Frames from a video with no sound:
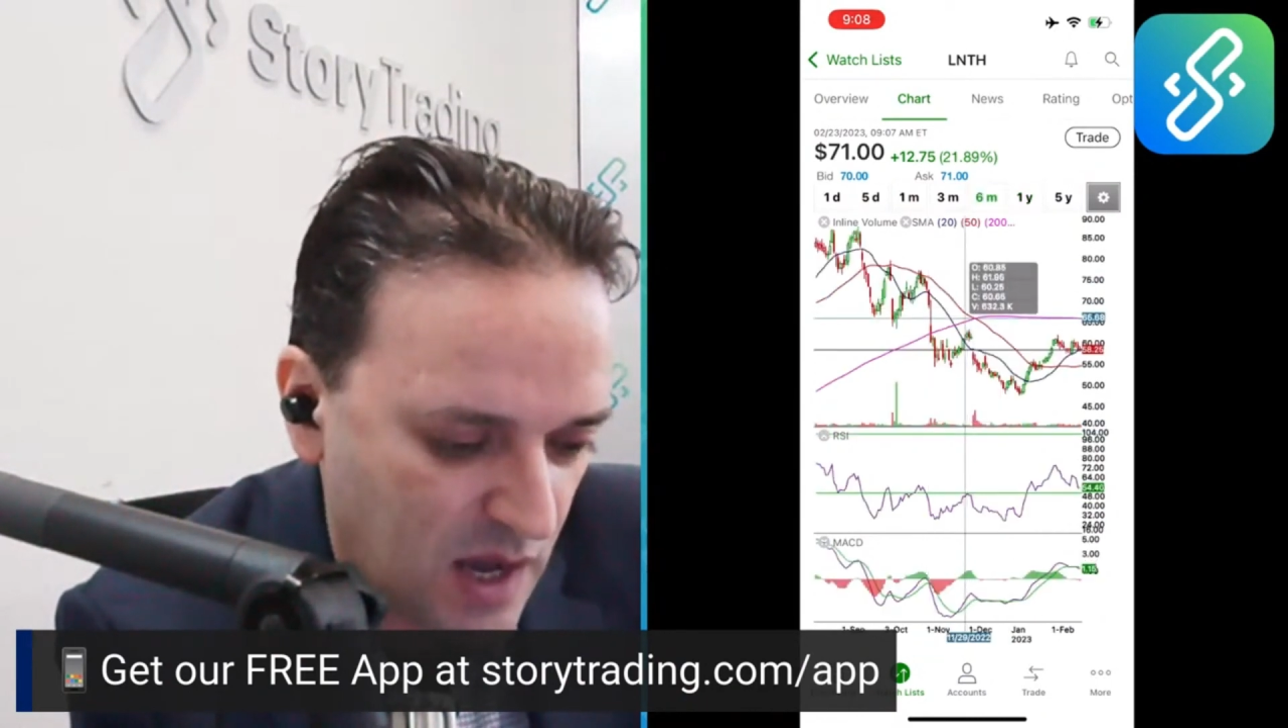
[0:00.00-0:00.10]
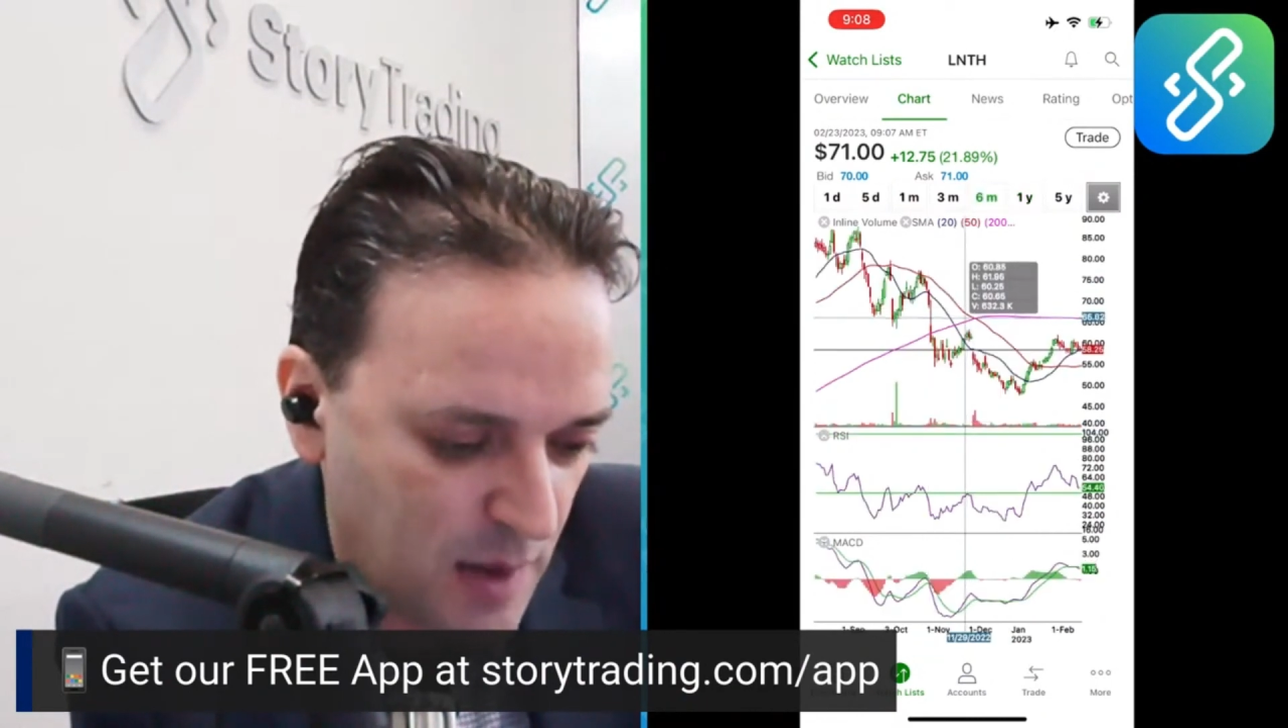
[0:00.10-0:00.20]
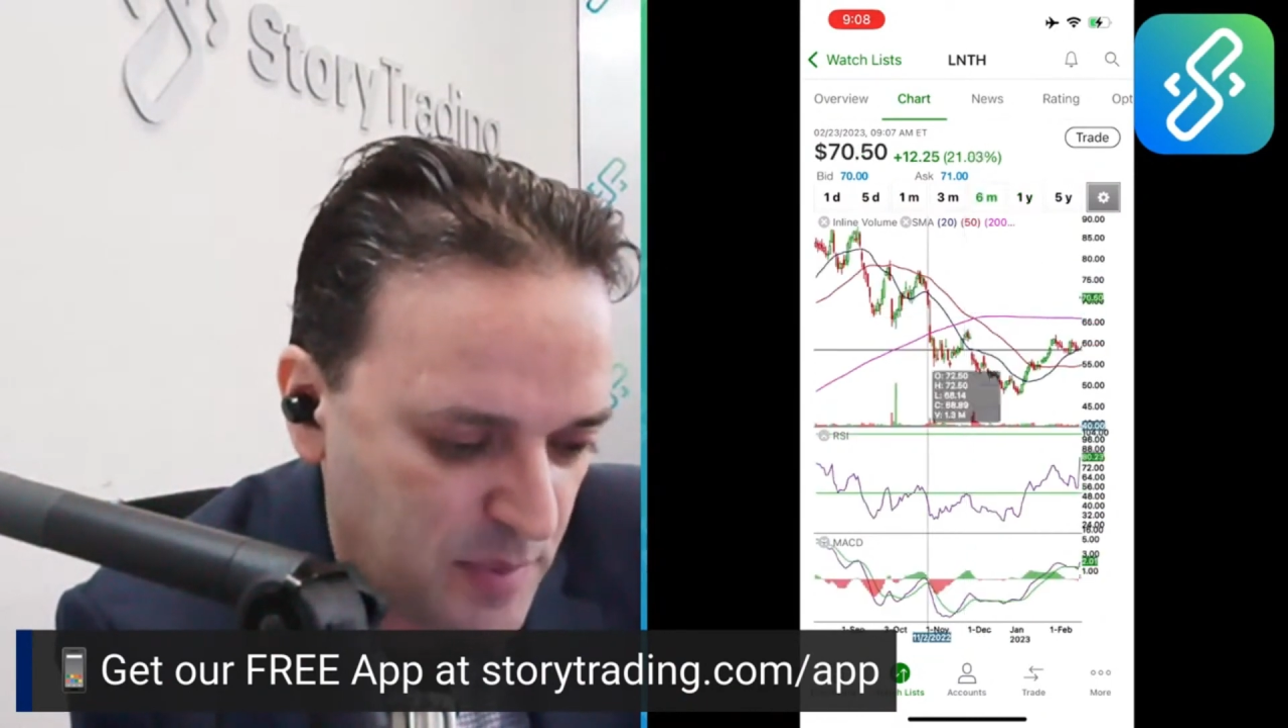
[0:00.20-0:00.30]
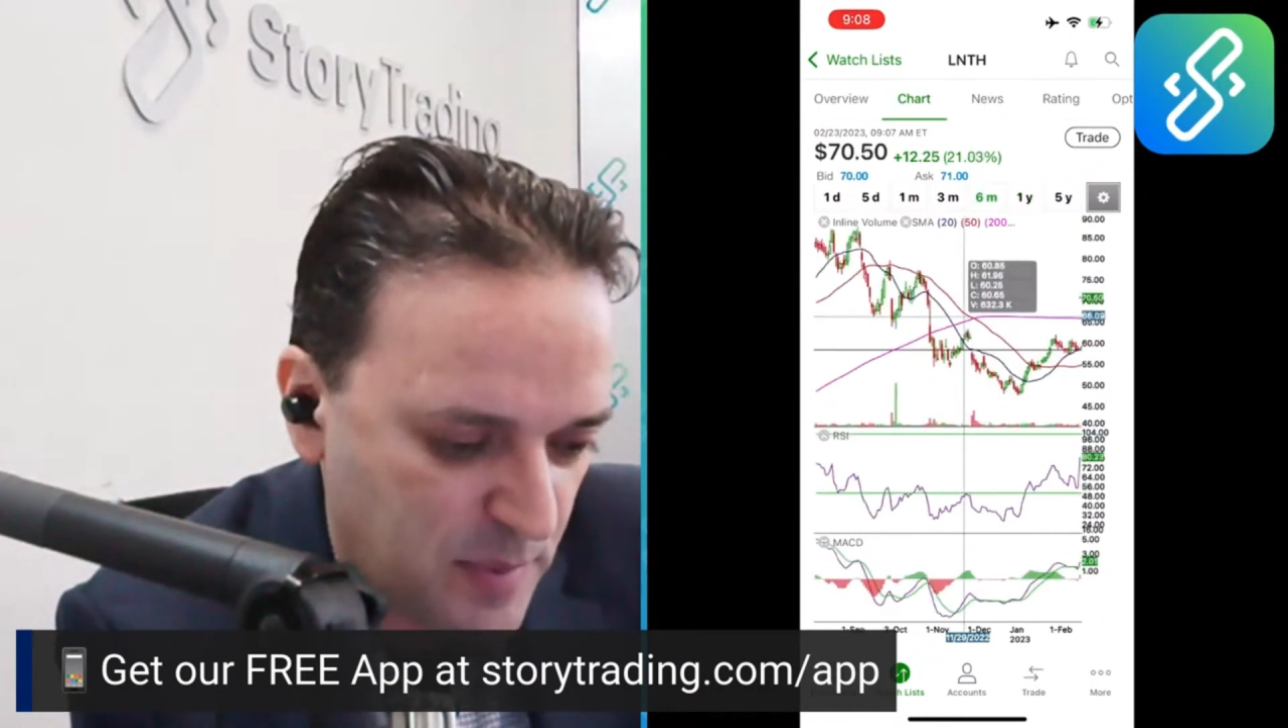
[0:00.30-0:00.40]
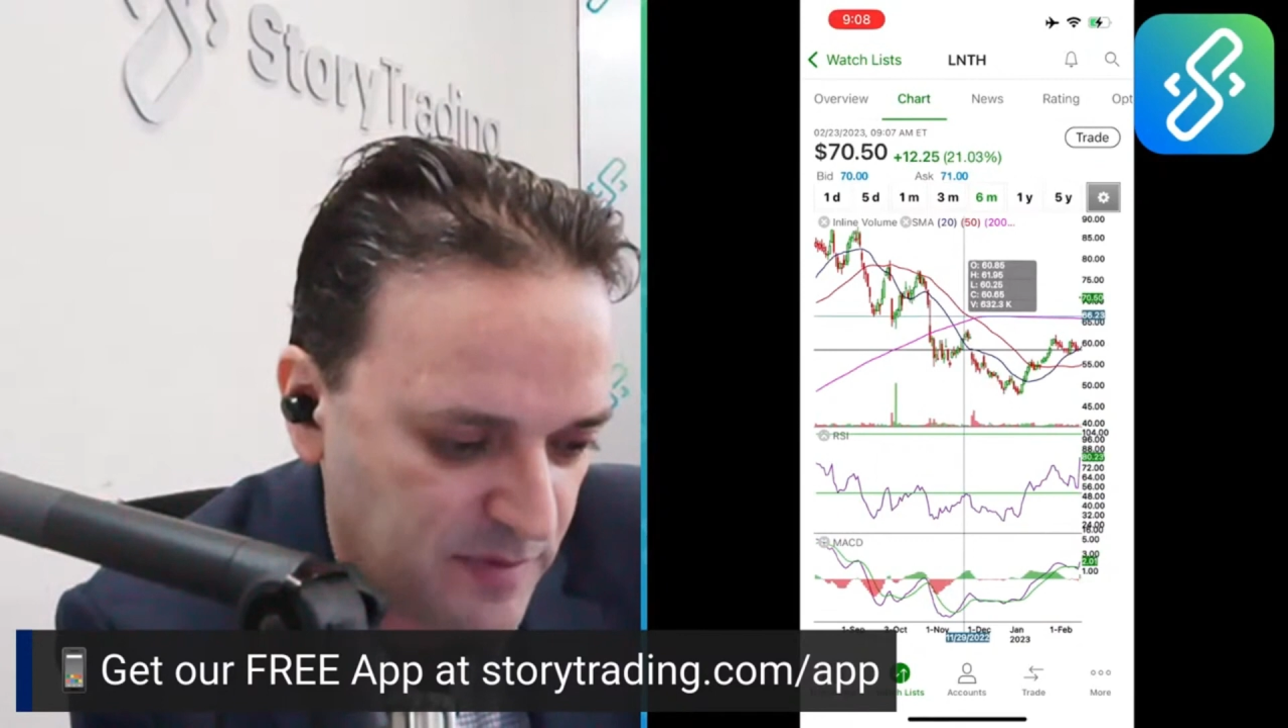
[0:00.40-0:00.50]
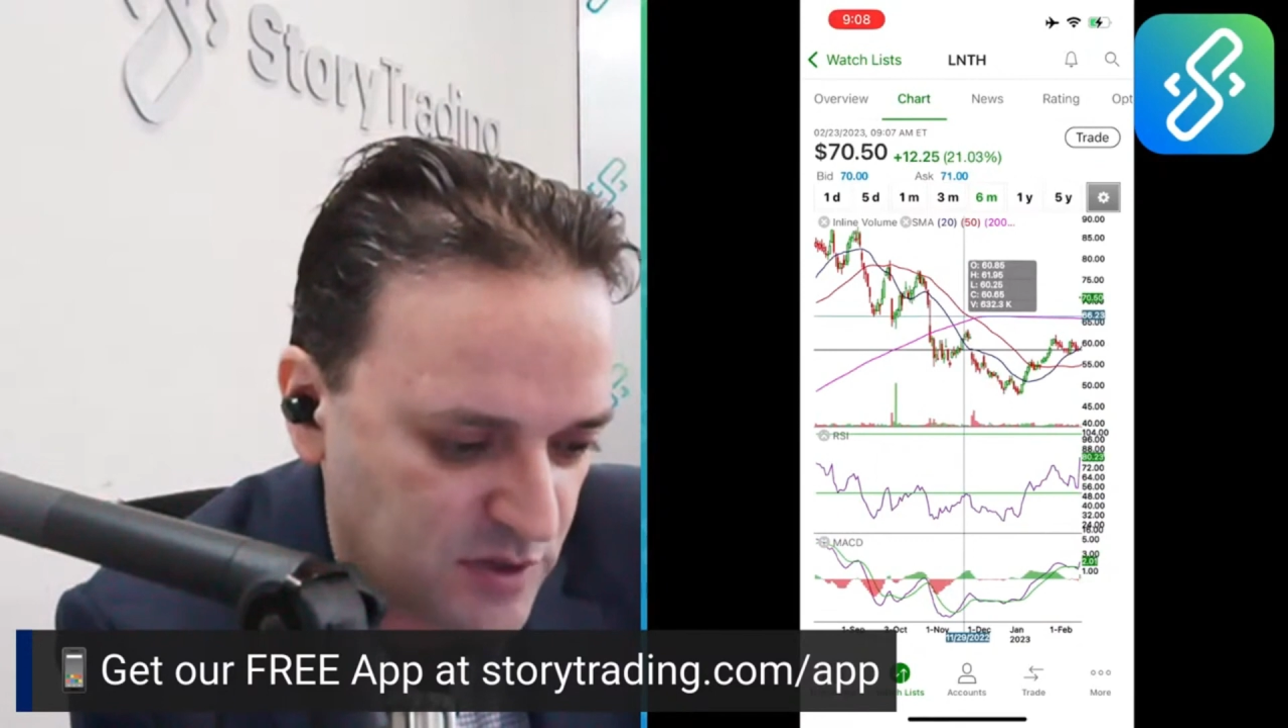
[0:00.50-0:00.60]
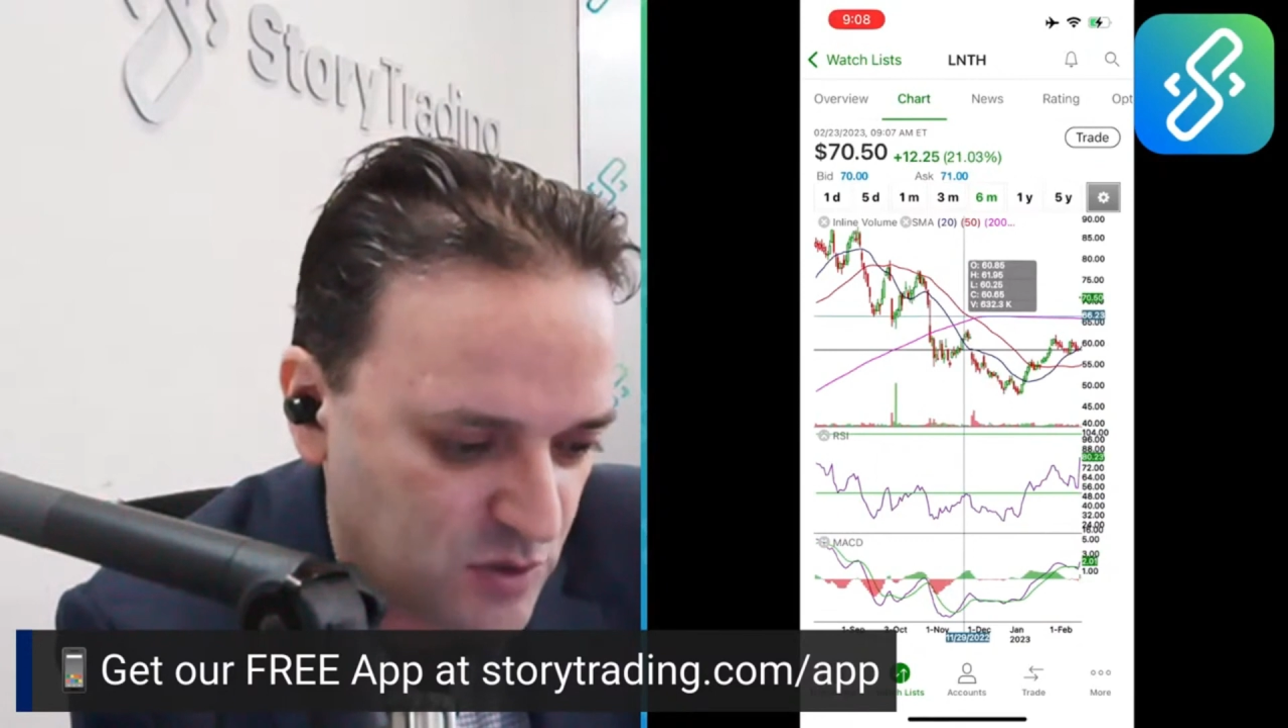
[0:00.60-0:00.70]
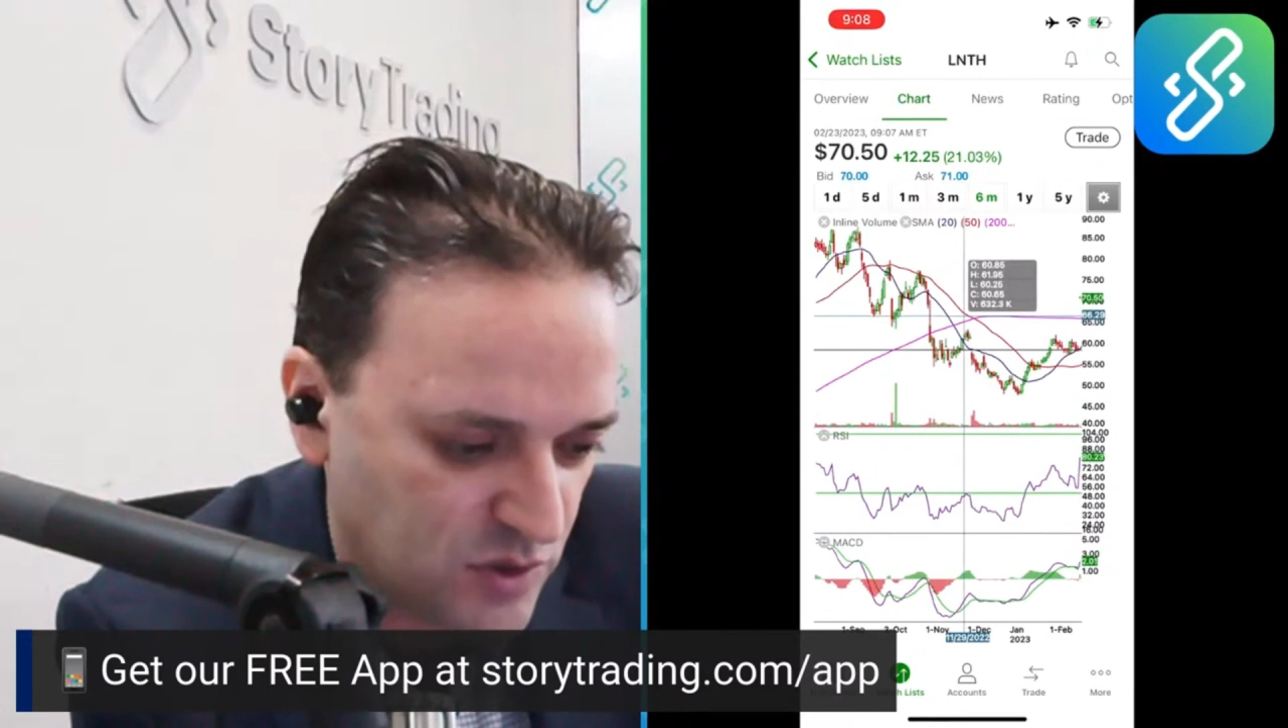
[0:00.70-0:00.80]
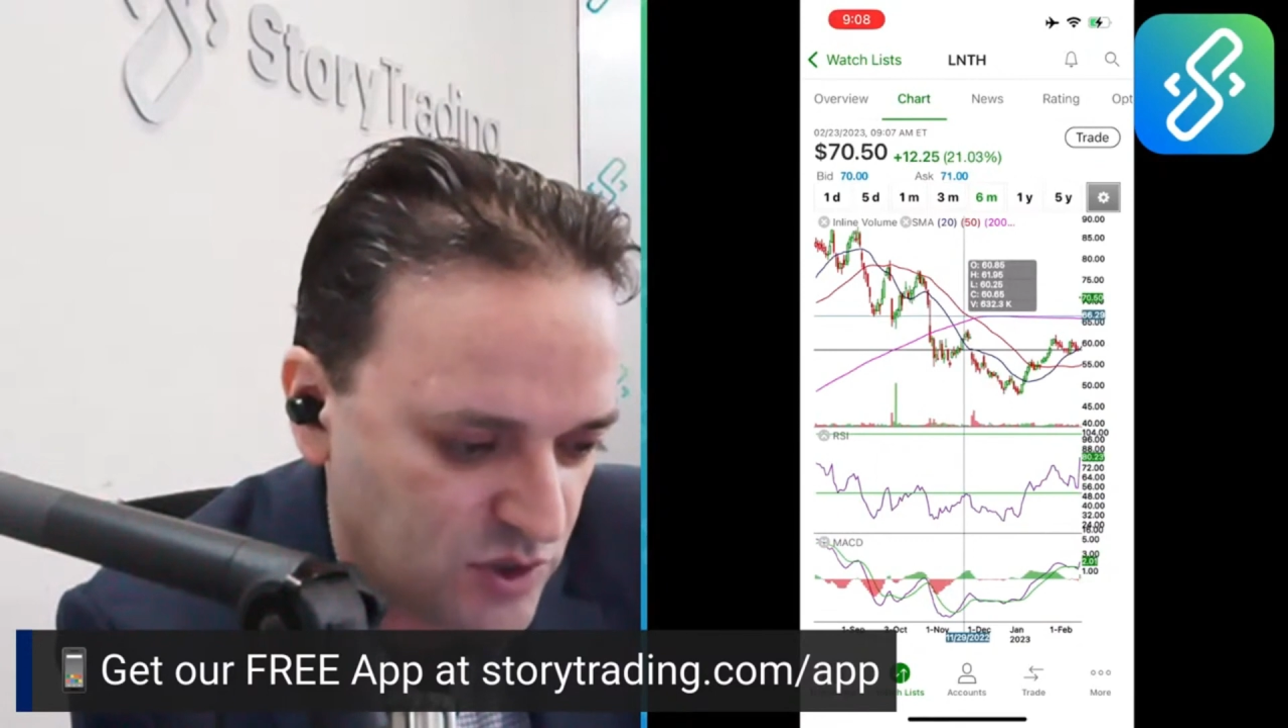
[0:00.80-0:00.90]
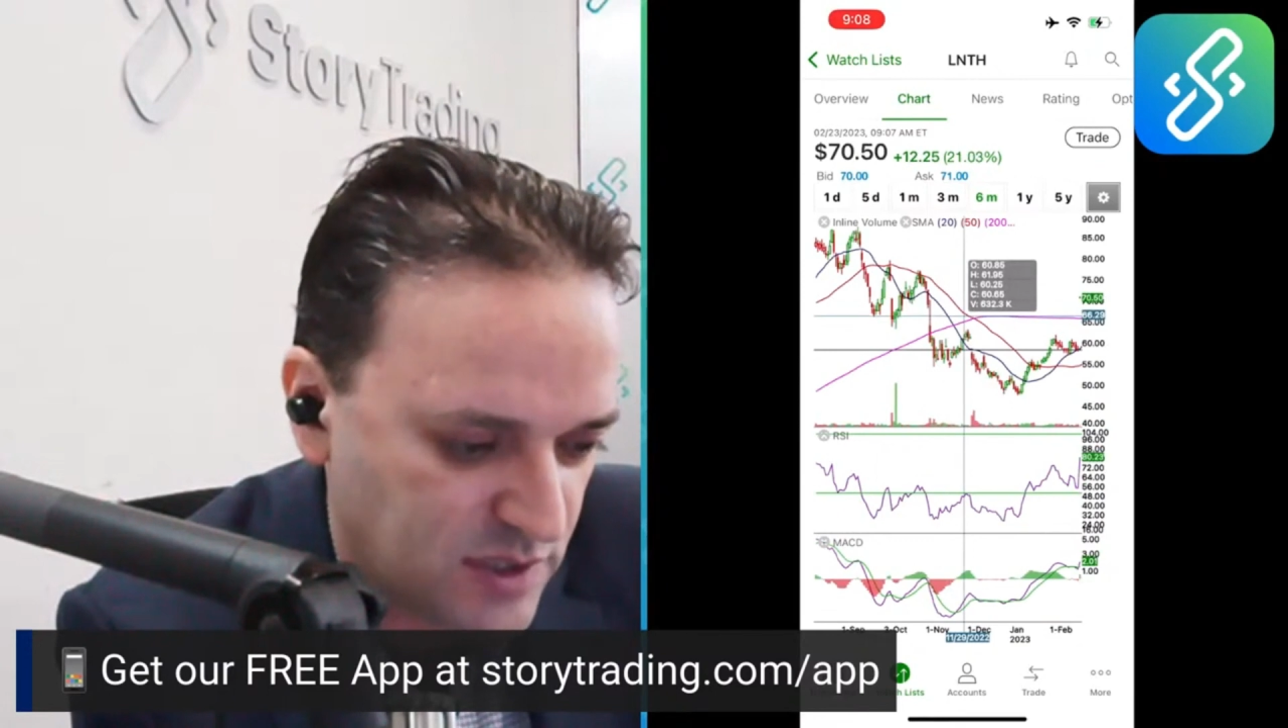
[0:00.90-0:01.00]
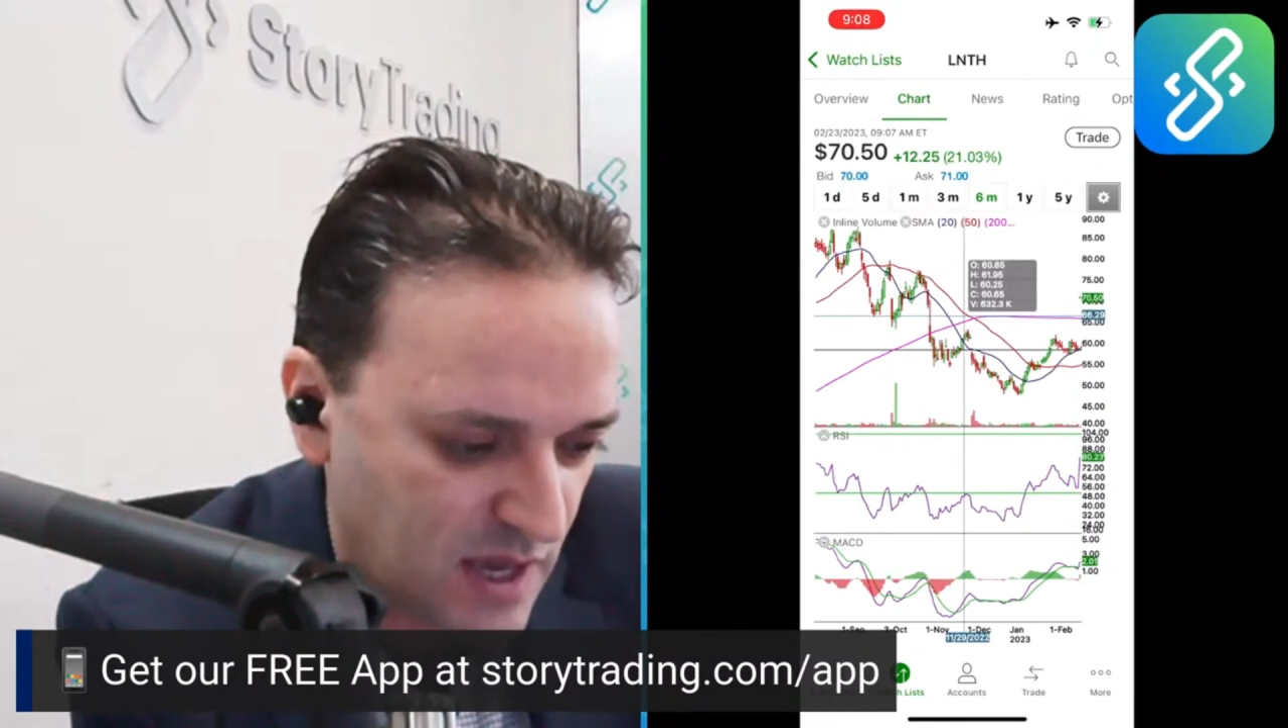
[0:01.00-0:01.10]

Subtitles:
up above the 200